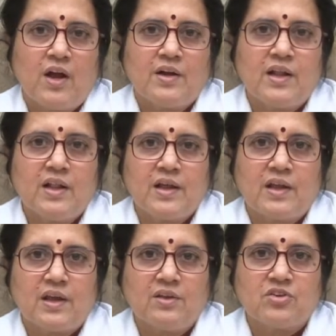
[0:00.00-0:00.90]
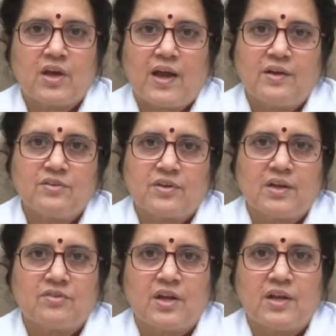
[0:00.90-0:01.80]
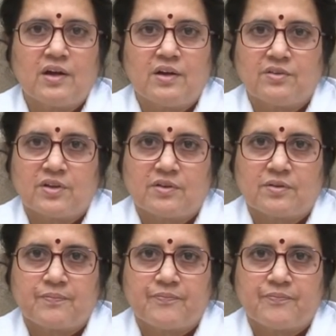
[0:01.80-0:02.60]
till they reach end-stage renal disease.